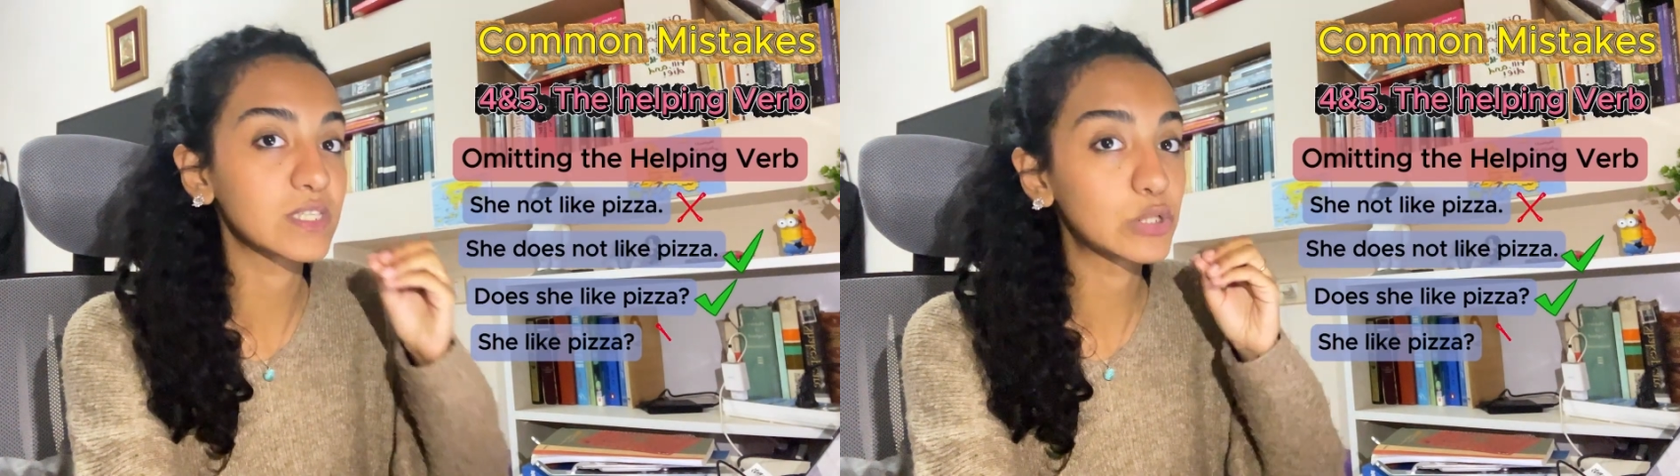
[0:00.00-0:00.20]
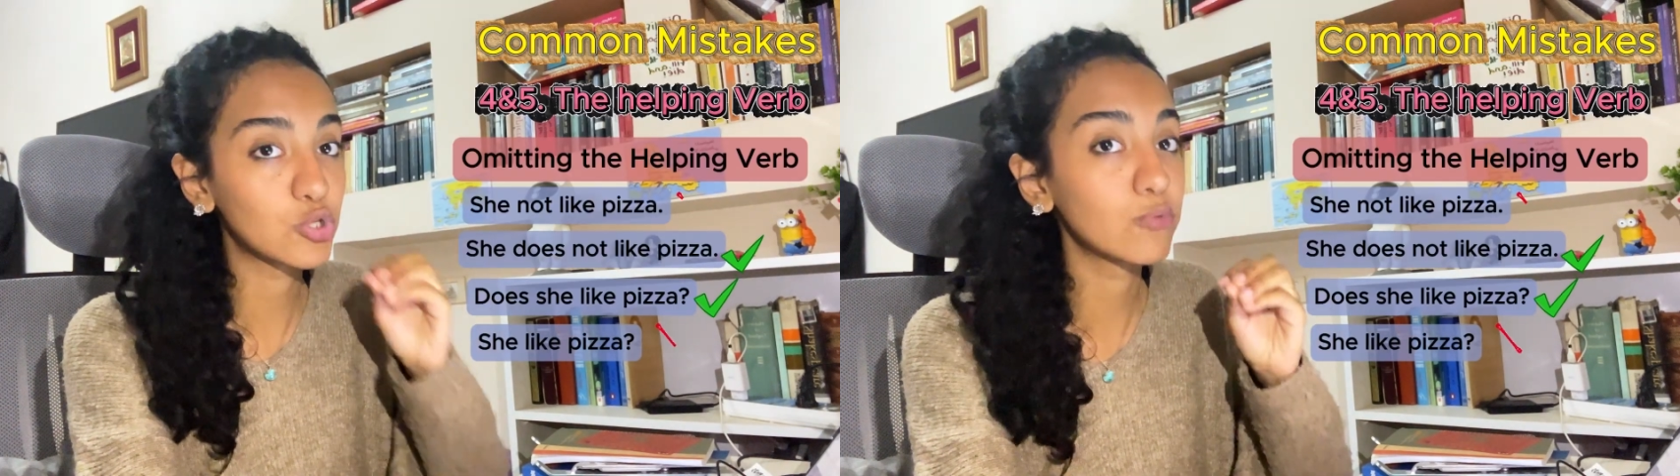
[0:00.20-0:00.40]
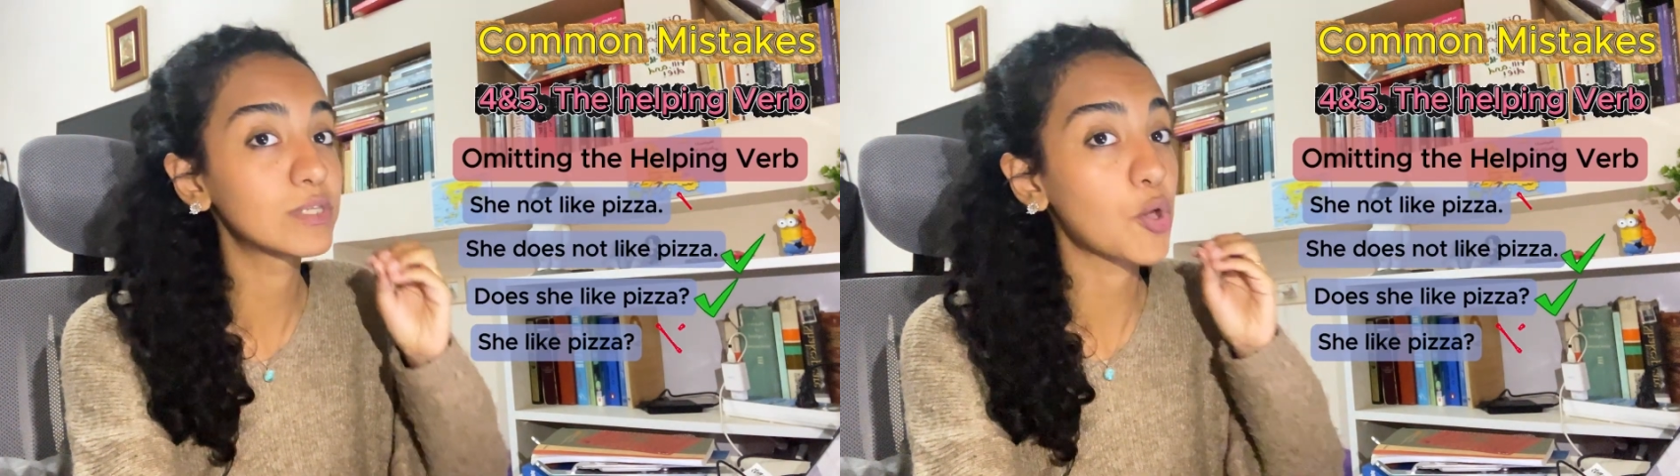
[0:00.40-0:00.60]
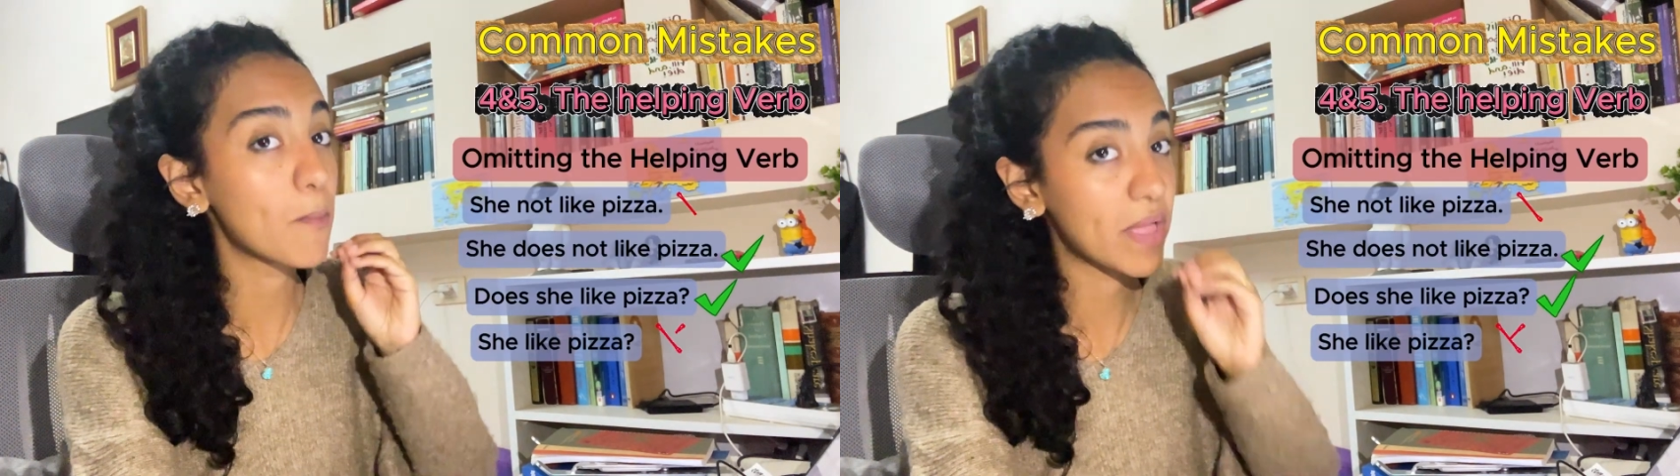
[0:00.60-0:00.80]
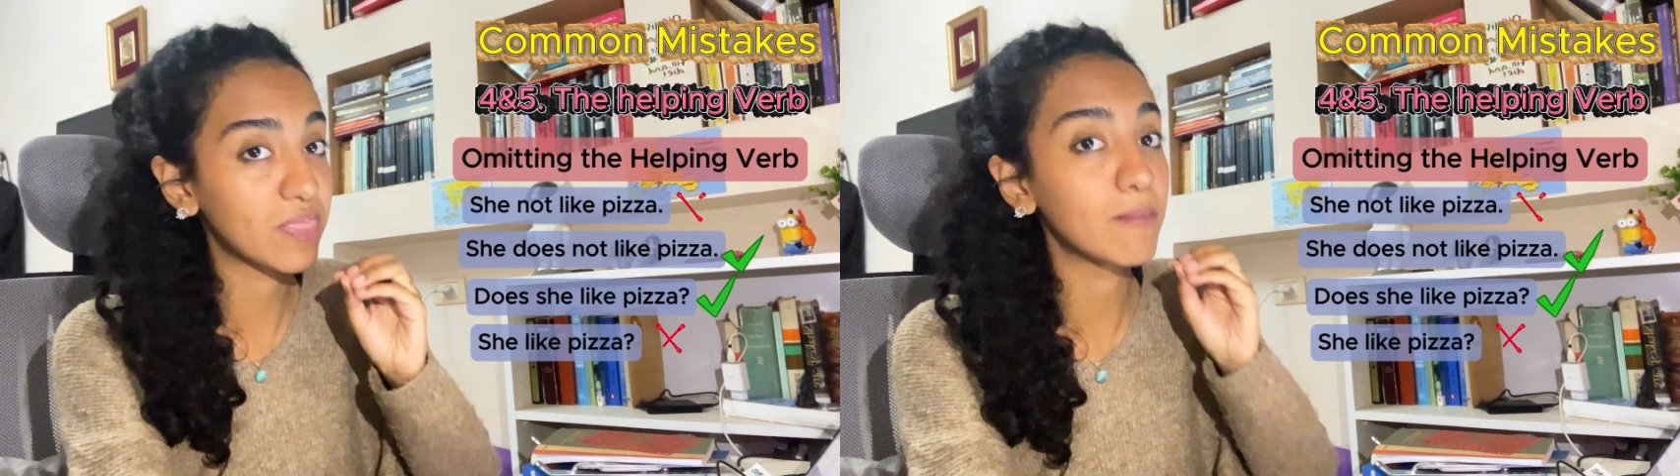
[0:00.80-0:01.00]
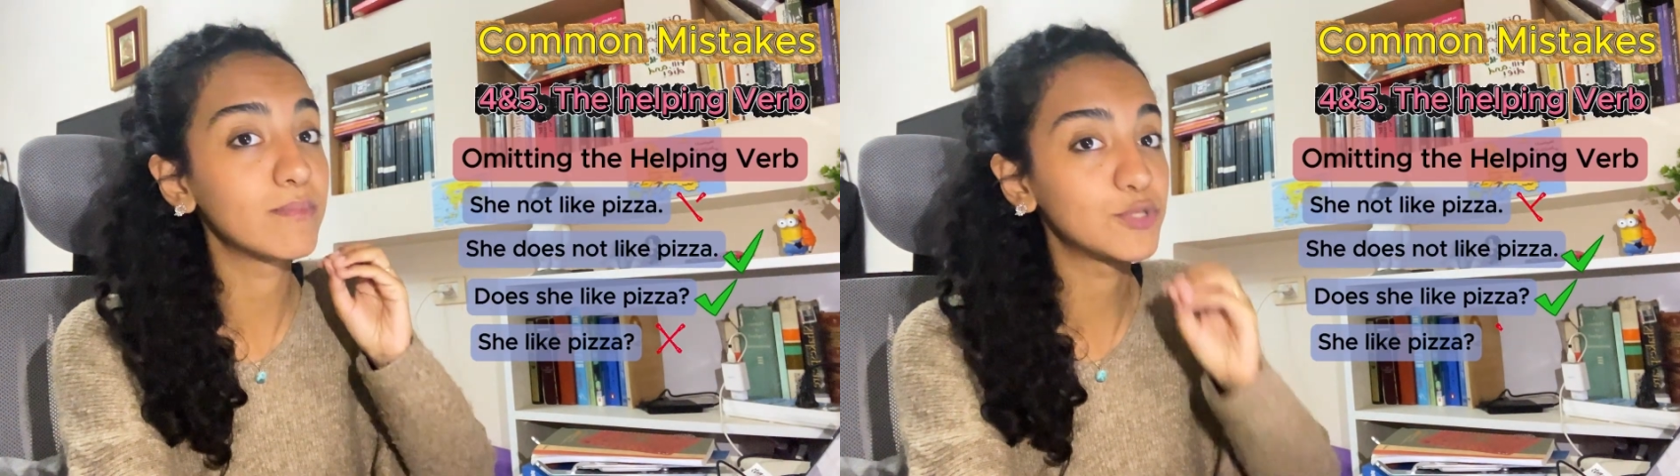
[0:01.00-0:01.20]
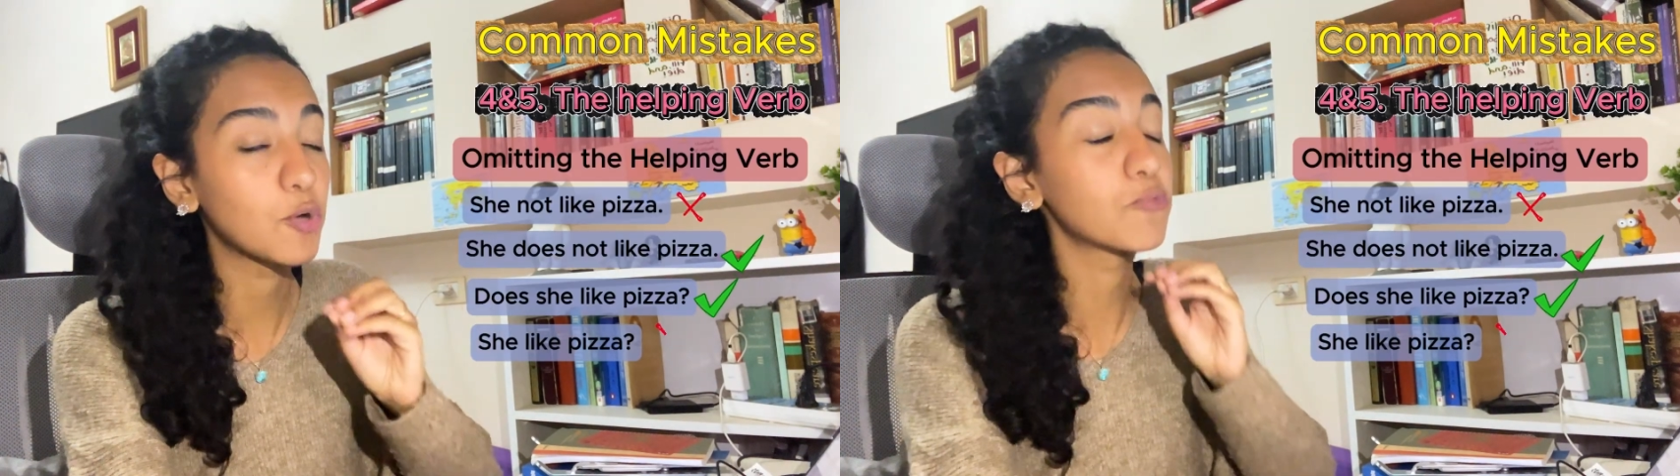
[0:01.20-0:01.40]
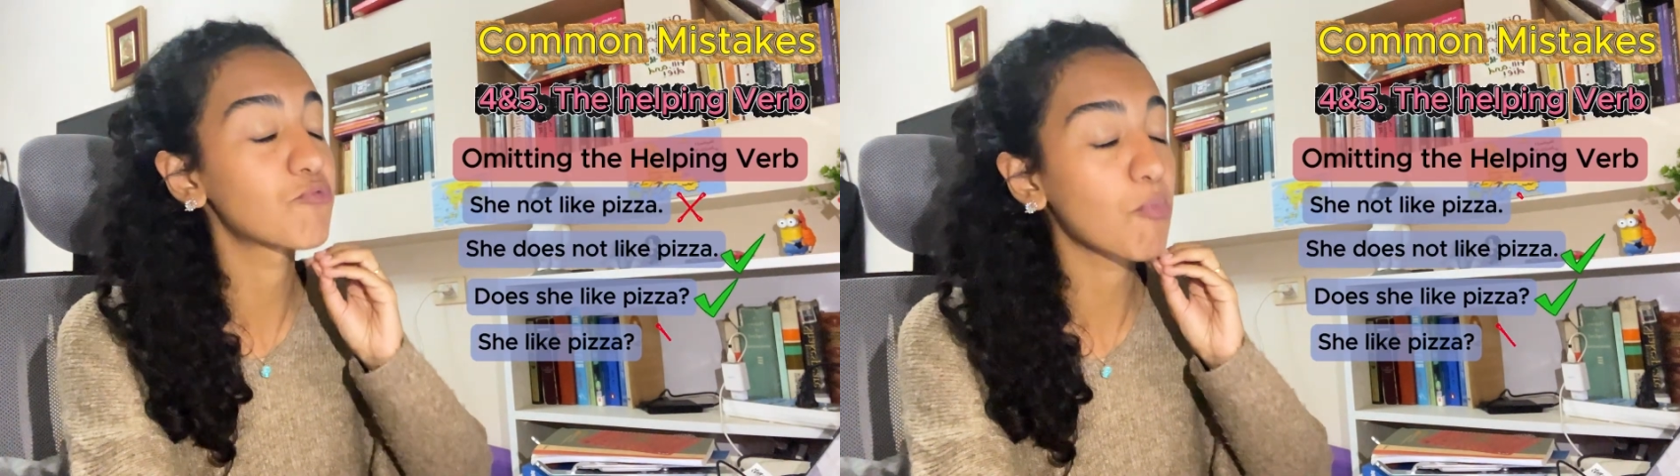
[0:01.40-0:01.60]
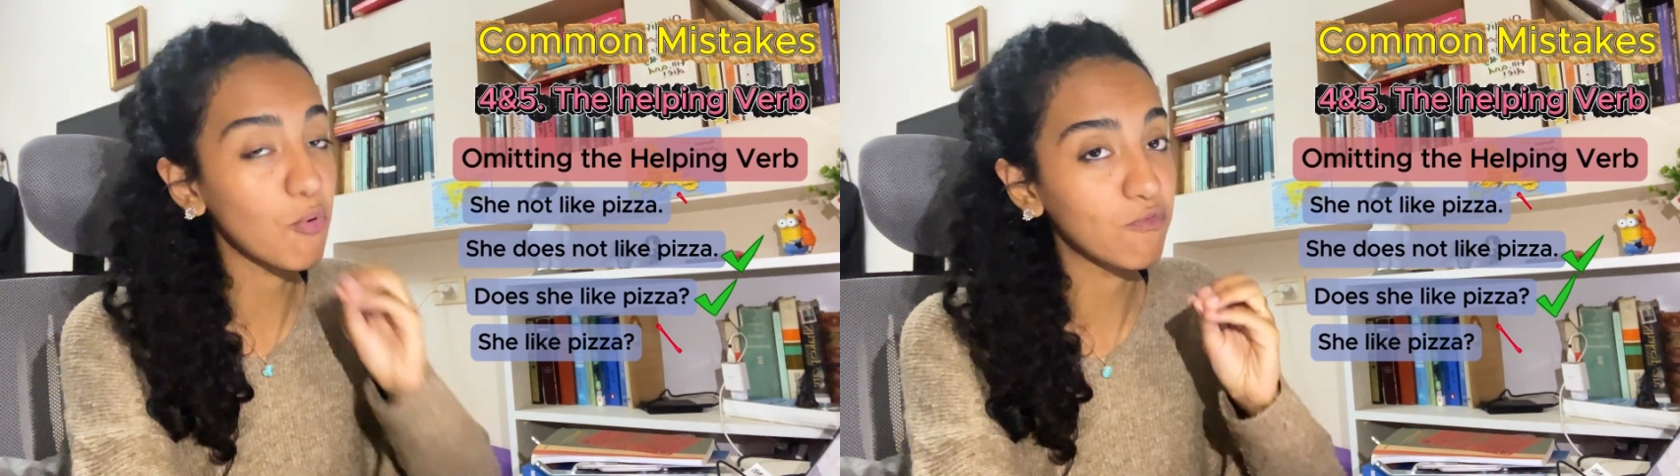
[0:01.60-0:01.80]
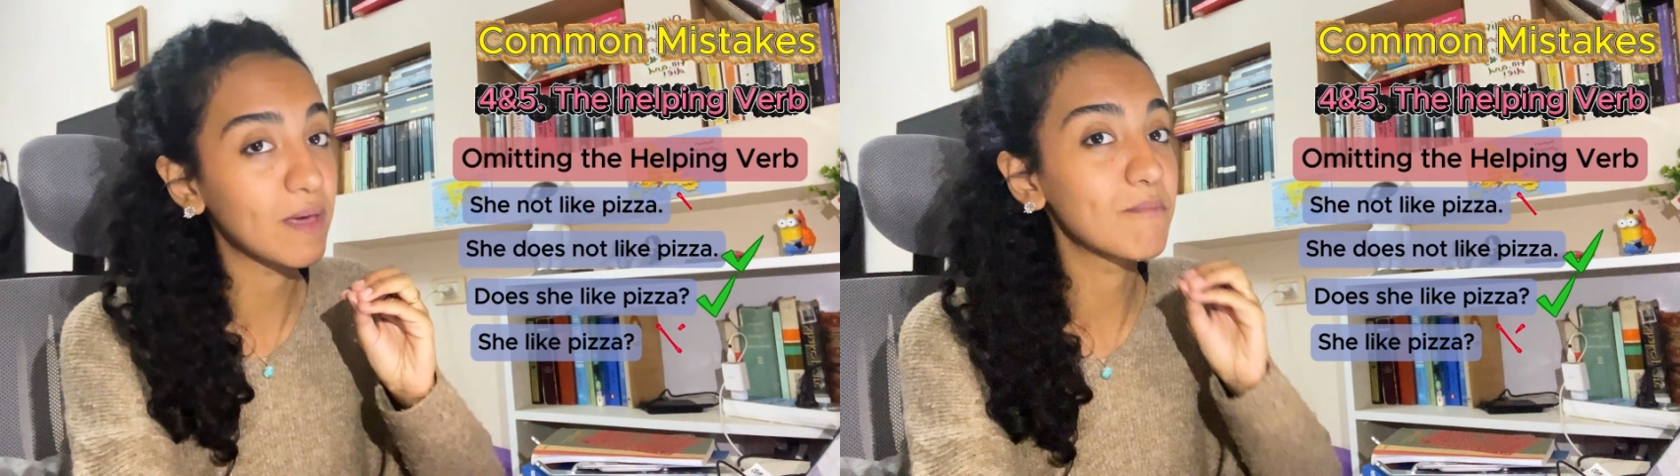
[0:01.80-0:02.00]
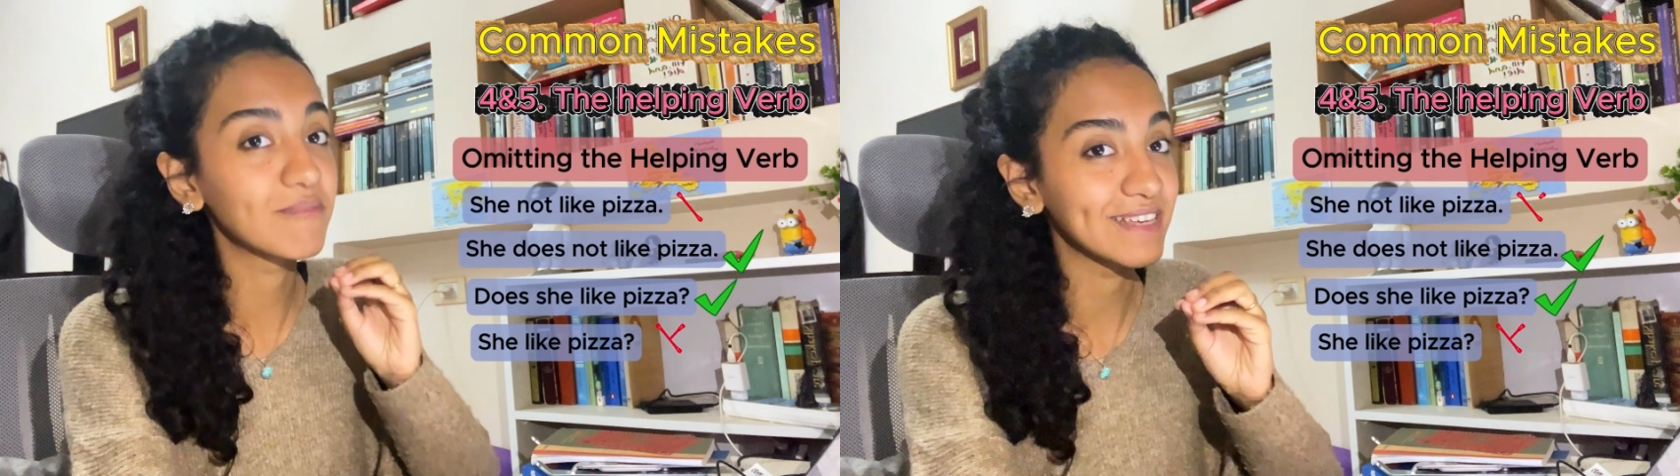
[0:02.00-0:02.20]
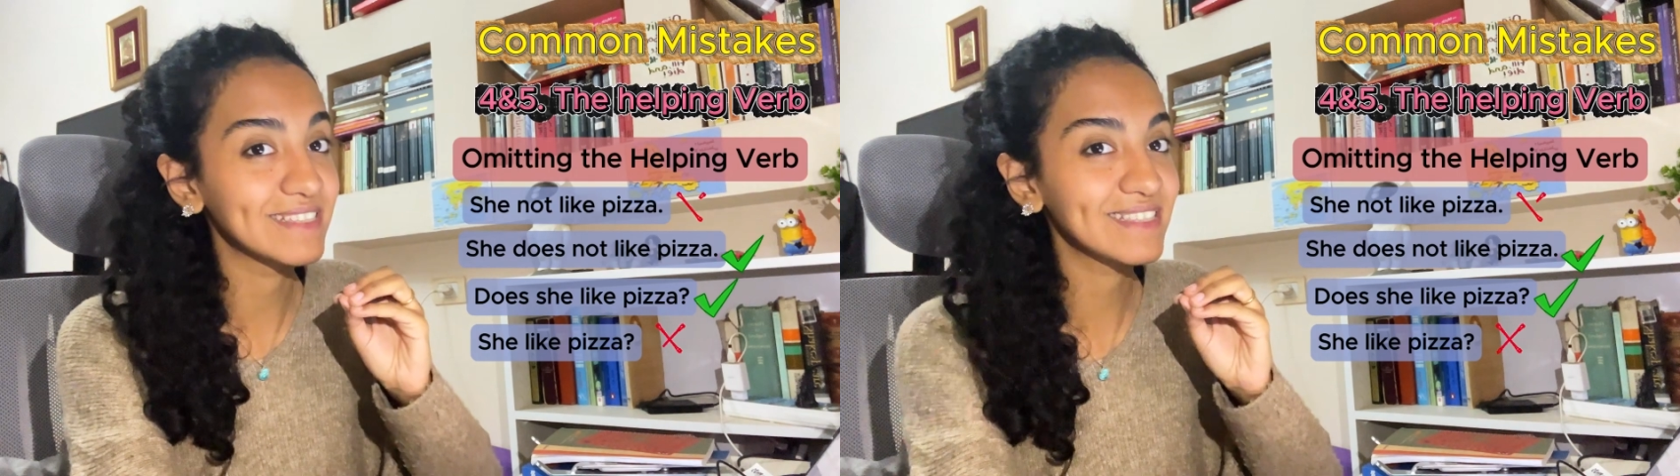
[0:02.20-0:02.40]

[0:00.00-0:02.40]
Don't omit them, don't remove them, please.